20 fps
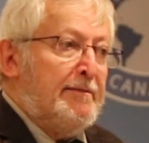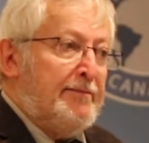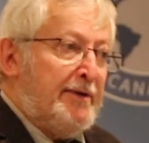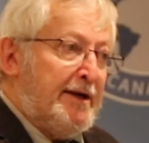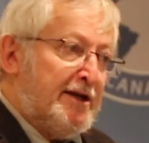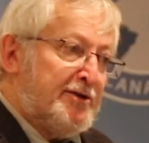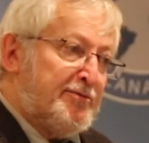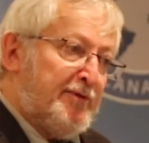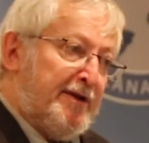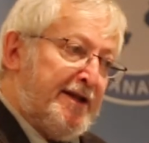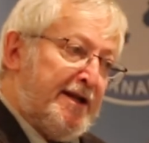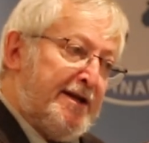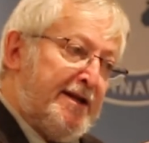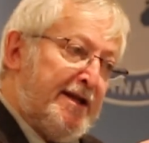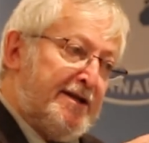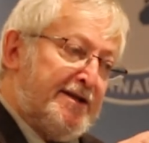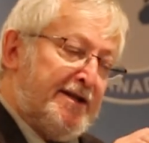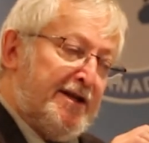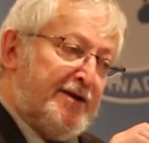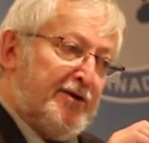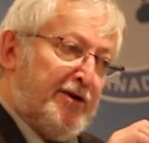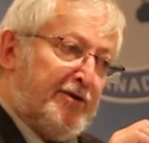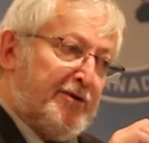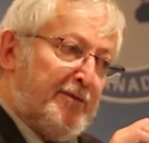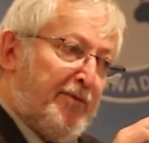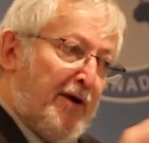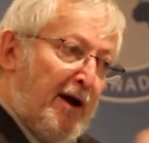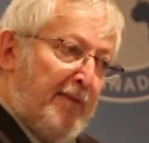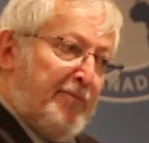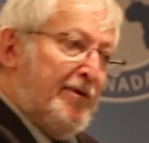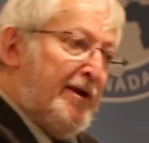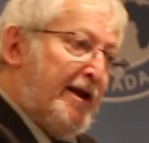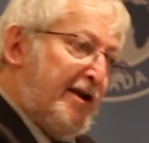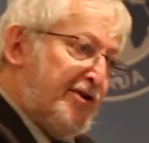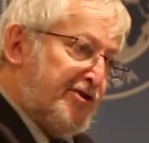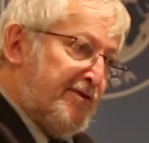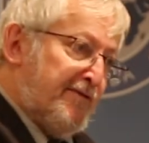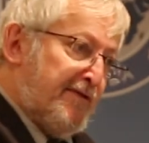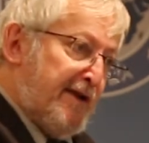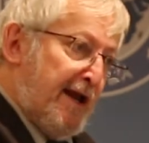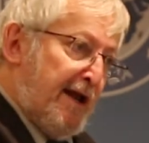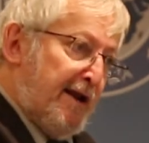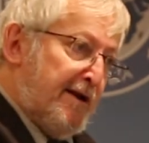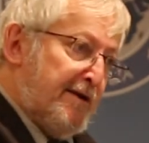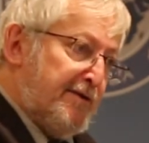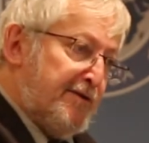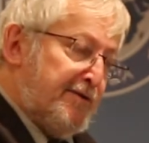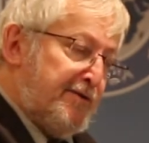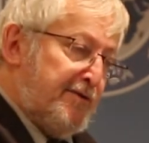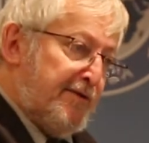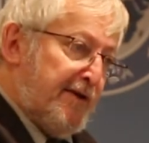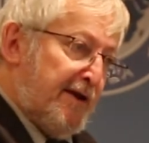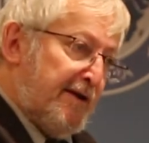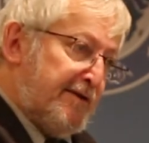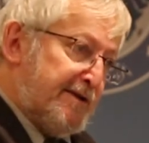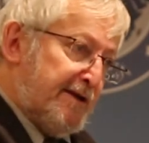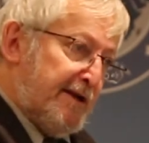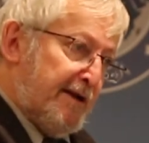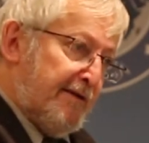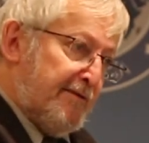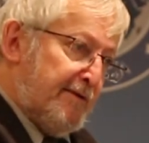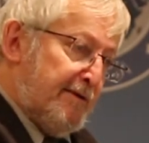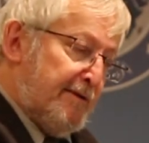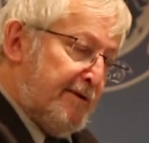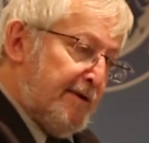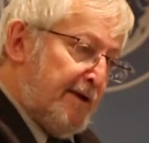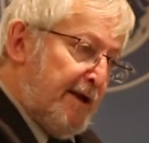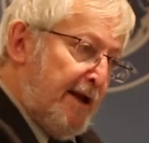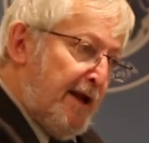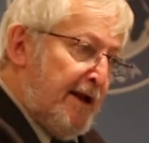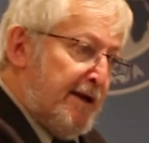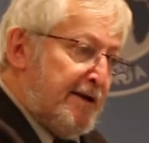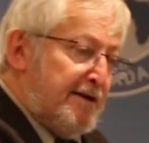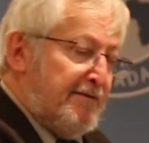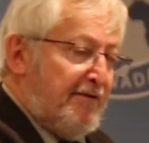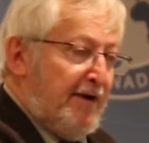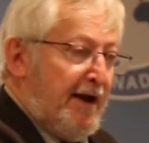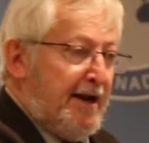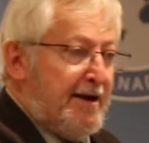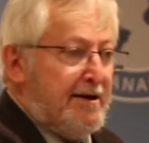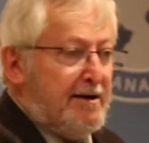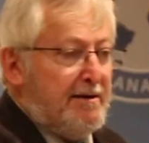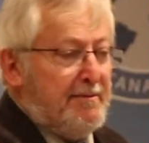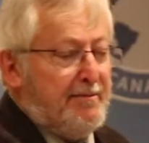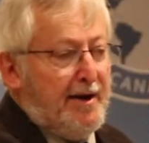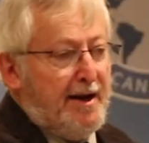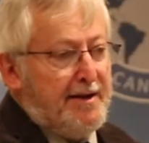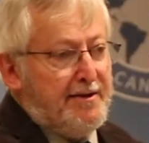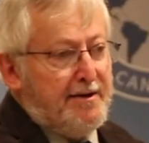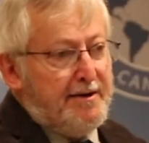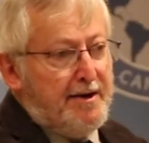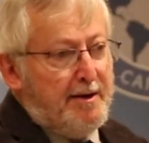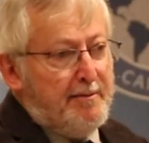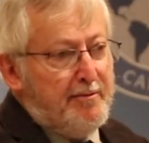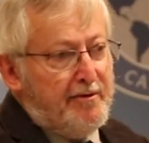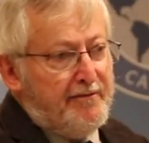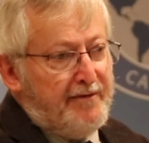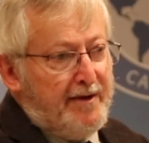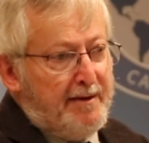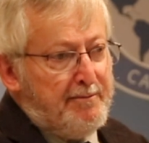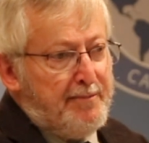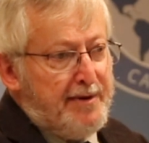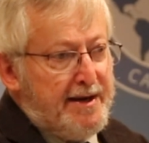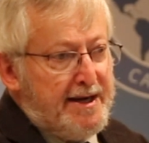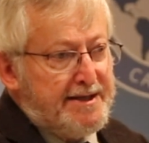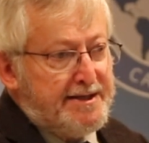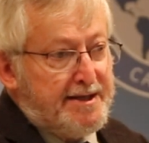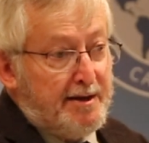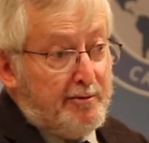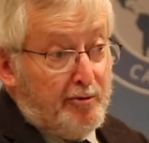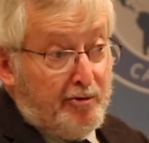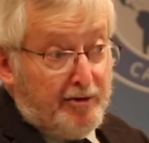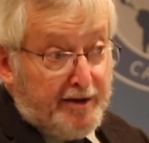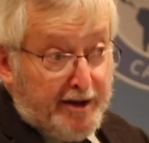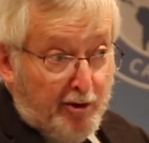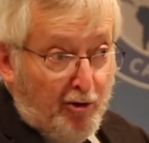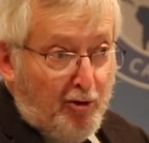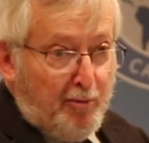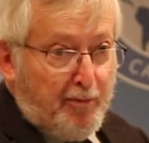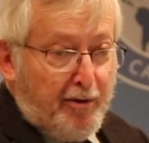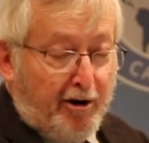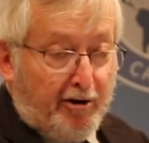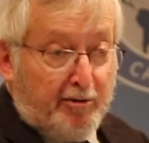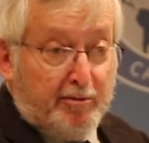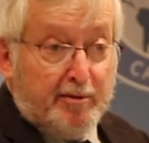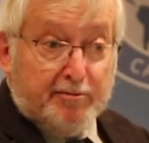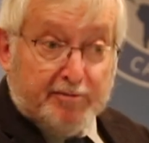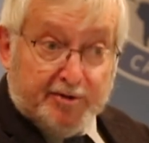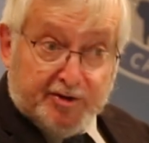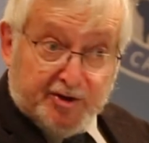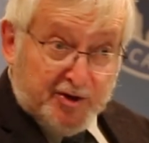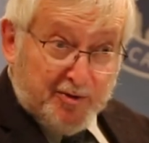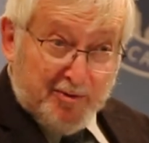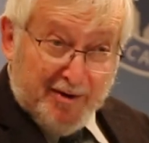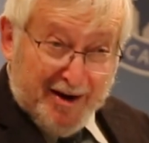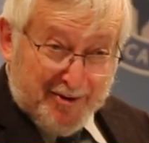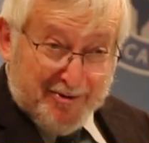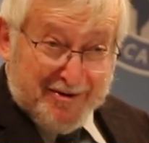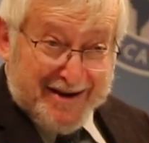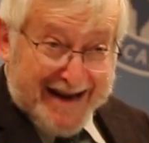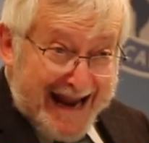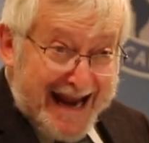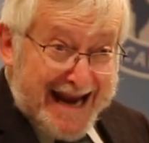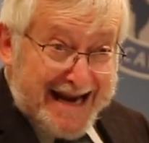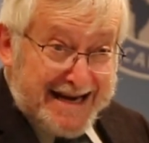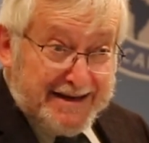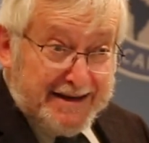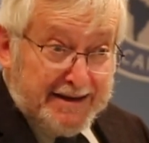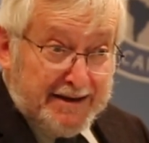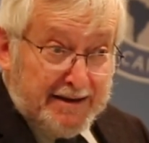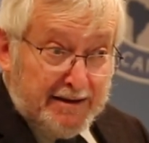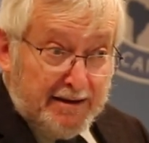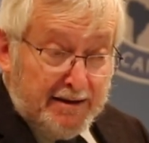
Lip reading: because what they did is they took the population of Canada in 2011, divided it by the number of MPs that were in the old Parliament, which is 308,